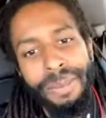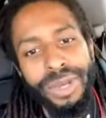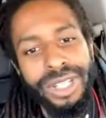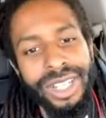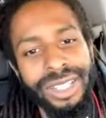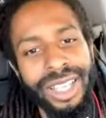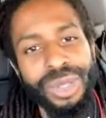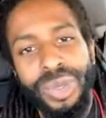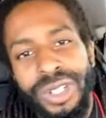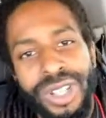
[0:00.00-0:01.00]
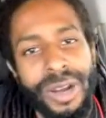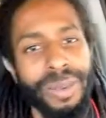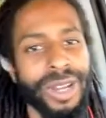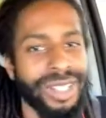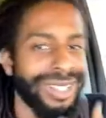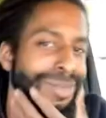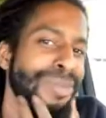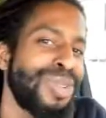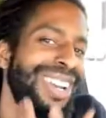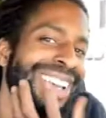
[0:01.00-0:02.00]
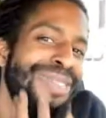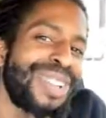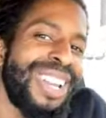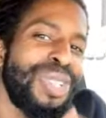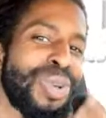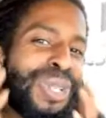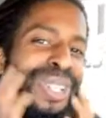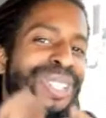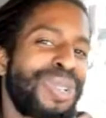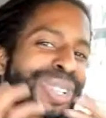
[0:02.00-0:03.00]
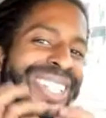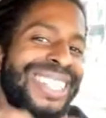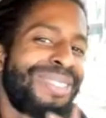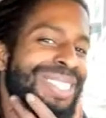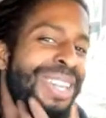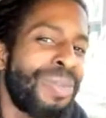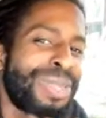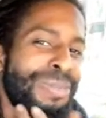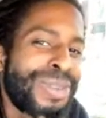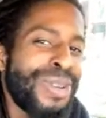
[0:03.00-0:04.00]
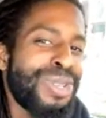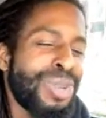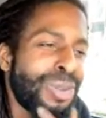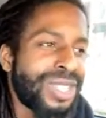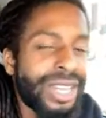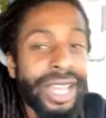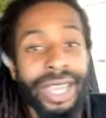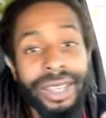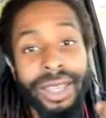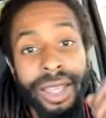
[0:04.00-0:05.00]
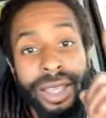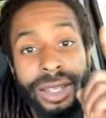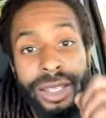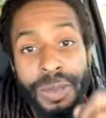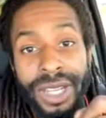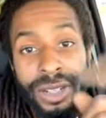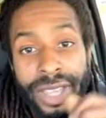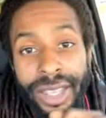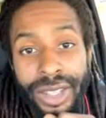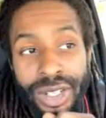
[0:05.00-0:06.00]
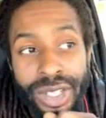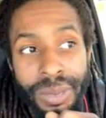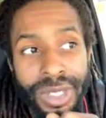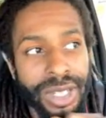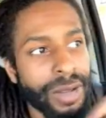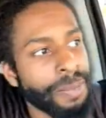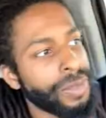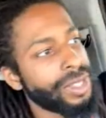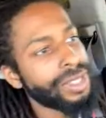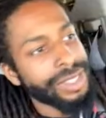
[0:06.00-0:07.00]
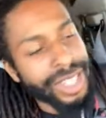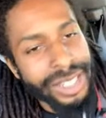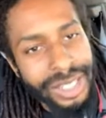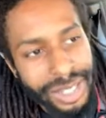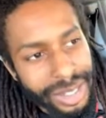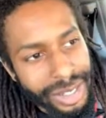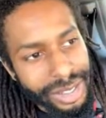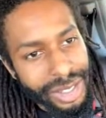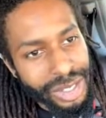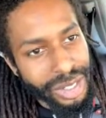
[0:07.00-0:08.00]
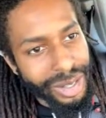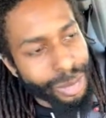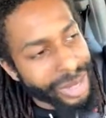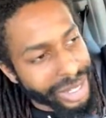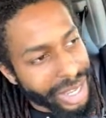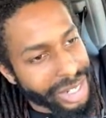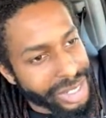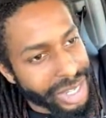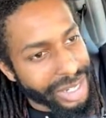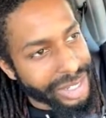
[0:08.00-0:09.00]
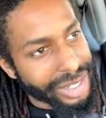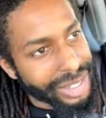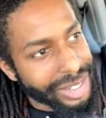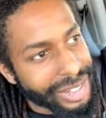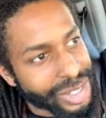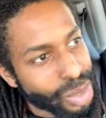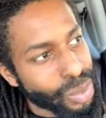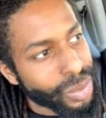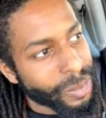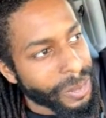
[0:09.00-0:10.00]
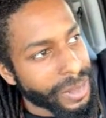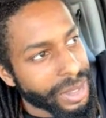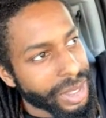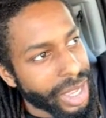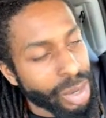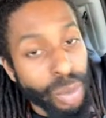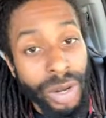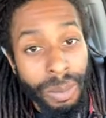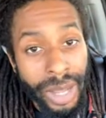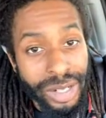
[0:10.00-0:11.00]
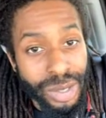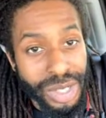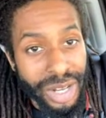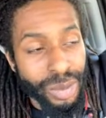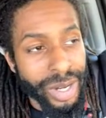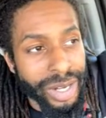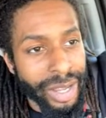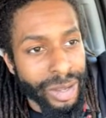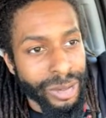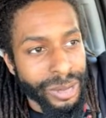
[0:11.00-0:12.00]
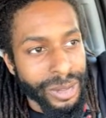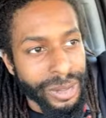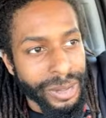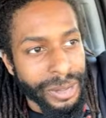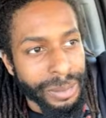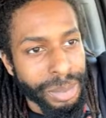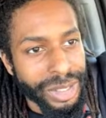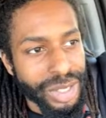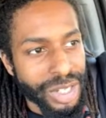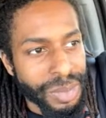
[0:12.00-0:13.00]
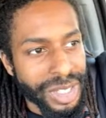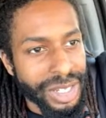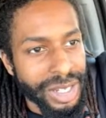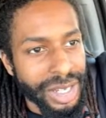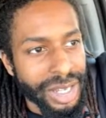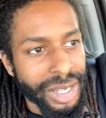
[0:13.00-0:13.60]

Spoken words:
I appreciate that, the Wickershire Project. I'm trying to do a little something with the beard. You know what I'm saying? I gotta. Speaking of that, the gypsy, yes, oh my gosh, like, so I don't want to botch their channel right now, but the gypsy